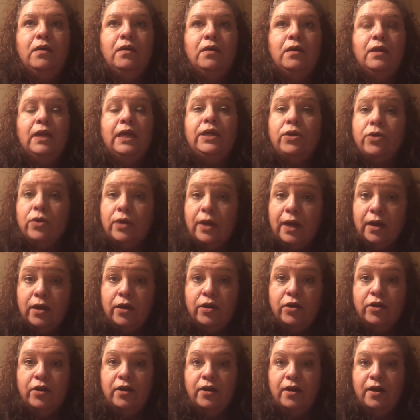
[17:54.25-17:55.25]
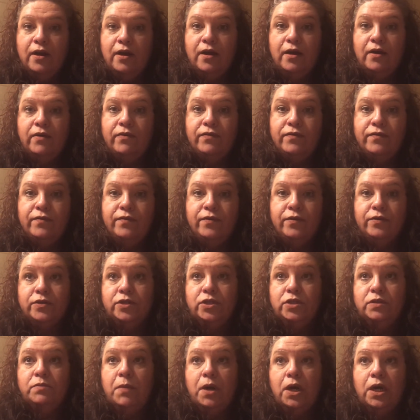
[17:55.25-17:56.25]
like you're not good enough or
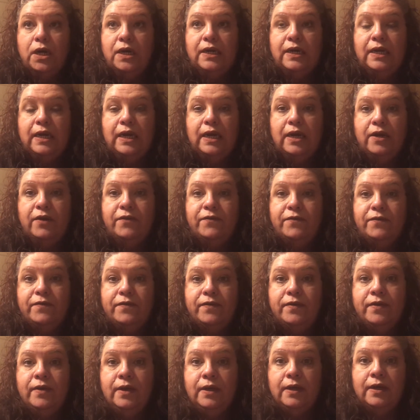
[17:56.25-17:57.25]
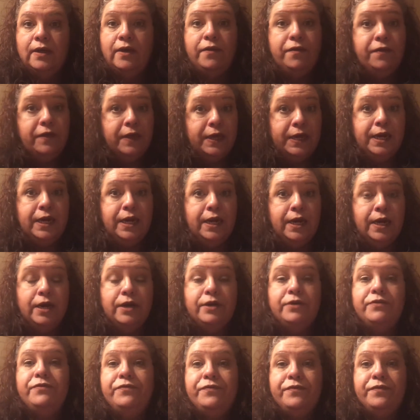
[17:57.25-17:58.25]
smart enough, thin
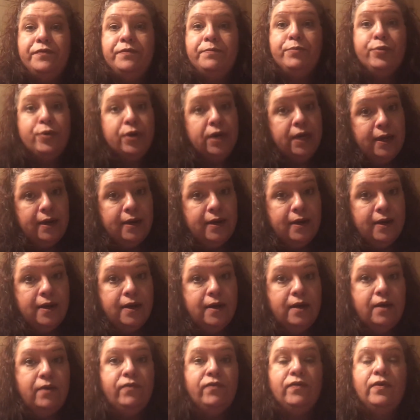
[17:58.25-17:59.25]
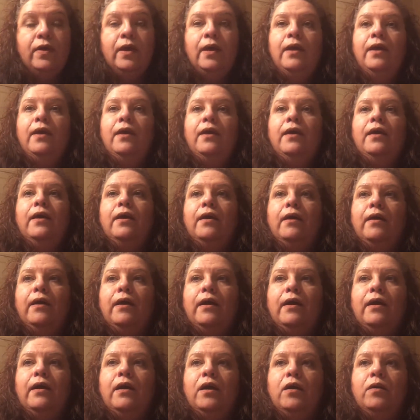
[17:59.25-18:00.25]
enough, pretty enough.
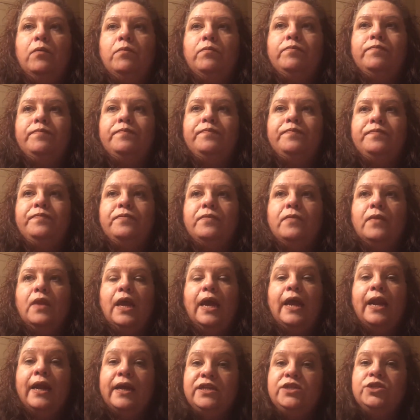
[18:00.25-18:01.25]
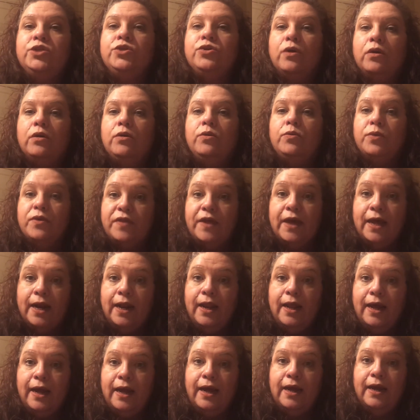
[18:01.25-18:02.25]
And I struggle with that a
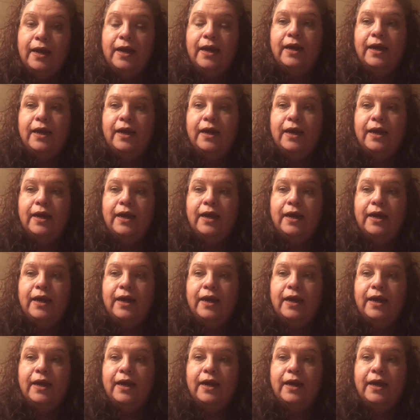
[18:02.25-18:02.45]
lot.